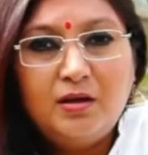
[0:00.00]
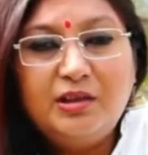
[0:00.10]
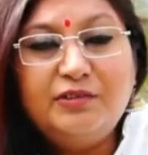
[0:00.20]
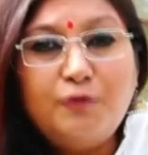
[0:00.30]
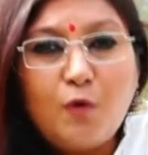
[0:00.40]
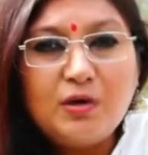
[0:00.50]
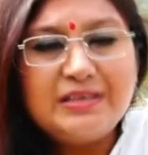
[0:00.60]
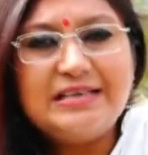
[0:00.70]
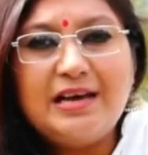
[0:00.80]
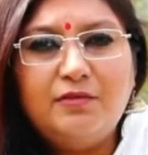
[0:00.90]
the
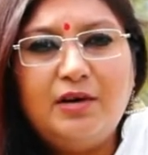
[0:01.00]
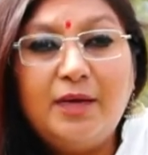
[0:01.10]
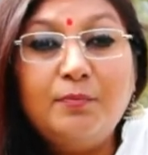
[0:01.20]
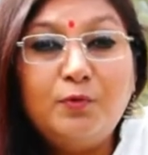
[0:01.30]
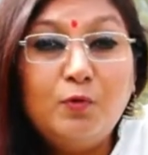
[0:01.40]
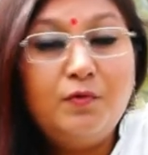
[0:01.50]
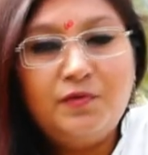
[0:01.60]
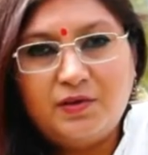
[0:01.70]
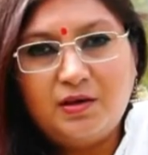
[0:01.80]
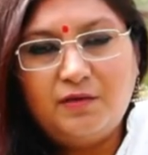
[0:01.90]
focus level
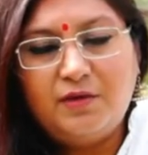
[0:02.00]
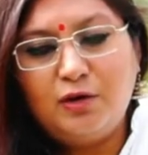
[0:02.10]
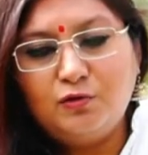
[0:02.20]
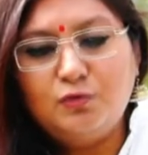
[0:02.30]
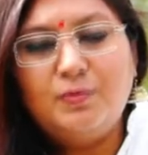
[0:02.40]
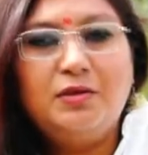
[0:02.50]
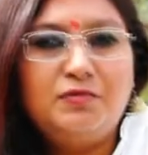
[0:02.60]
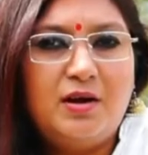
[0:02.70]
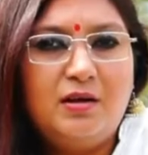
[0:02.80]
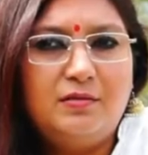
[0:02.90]
improves when you do
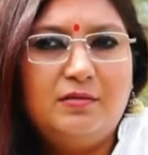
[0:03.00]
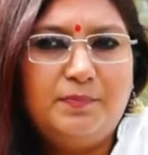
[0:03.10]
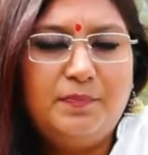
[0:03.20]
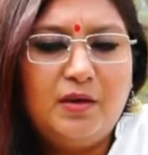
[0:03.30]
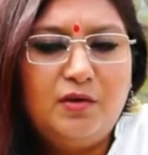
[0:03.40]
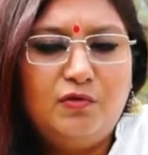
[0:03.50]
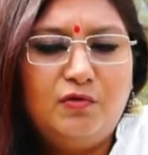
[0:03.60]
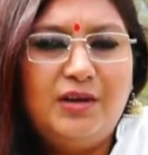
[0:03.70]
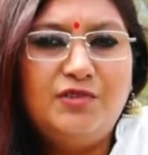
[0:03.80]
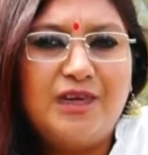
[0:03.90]
mantra, you know,
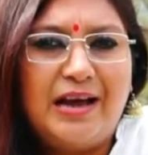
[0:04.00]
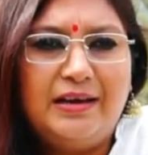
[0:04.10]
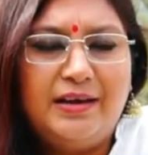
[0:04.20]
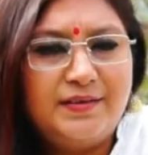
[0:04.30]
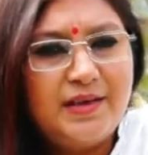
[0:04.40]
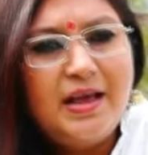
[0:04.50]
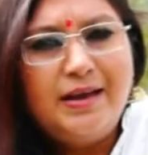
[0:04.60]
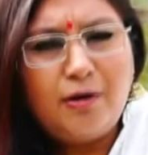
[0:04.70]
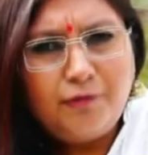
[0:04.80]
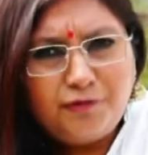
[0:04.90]
enchantings.
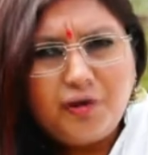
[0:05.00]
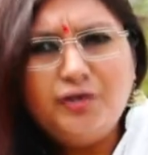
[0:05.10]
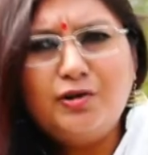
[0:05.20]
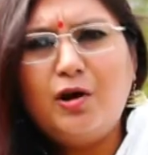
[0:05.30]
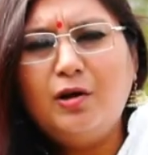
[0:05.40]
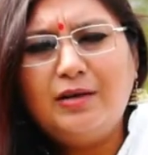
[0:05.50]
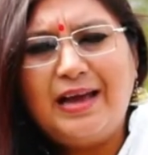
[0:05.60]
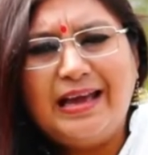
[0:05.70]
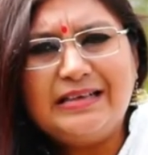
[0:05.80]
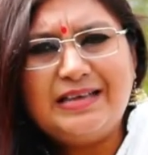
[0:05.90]
Now further on,
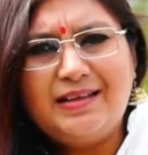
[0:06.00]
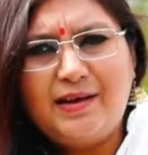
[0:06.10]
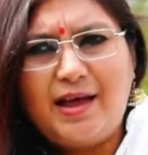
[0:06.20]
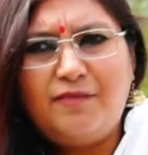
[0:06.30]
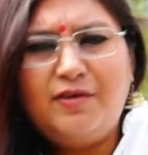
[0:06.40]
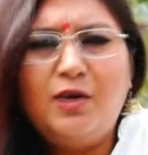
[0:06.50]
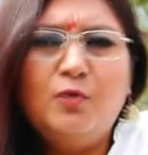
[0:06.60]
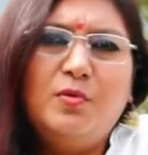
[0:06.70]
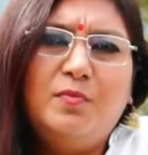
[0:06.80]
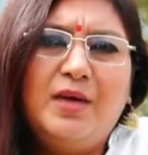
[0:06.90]
like I said, that every
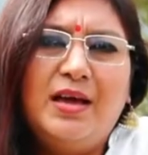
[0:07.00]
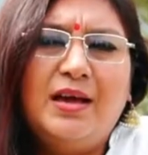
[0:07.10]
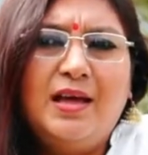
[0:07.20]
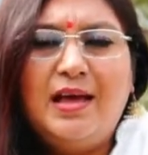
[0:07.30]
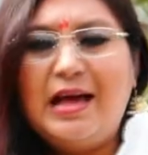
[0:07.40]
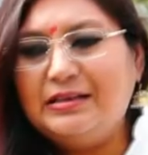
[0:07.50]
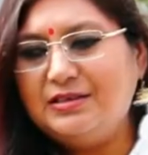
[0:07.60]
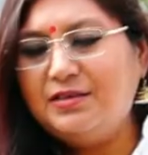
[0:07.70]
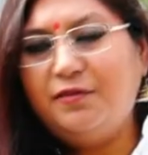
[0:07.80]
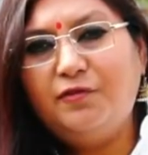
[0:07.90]
human being has a
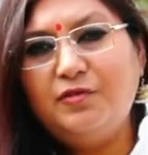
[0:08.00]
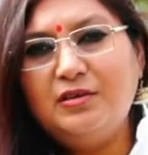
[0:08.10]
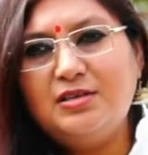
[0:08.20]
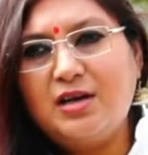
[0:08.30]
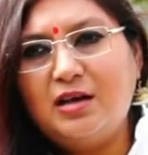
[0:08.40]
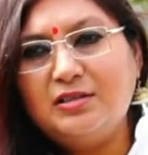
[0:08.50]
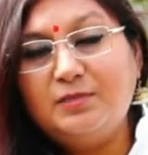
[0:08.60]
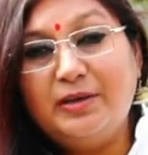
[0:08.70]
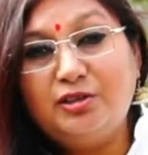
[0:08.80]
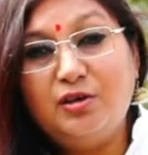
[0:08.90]
different uh,
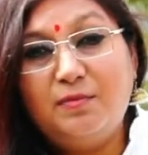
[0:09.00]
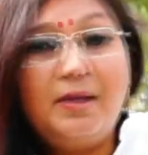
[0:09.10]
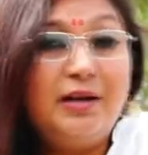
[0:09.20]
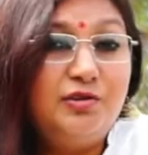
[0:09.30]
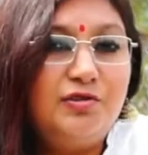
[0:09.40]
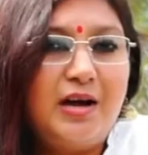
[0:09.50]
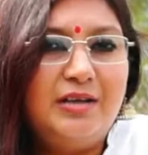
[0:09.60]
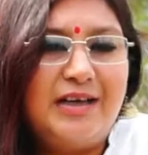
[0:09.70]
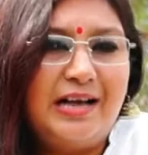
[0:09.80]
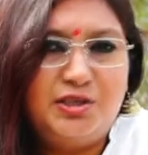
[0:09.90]
special mantra
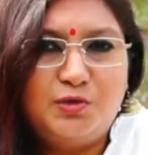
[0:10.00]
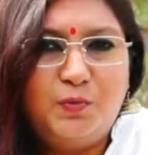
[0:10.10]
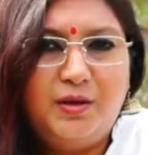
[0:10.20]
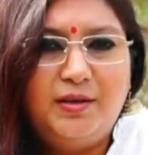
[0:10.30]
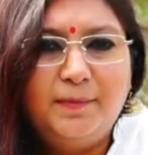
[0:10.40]
attached with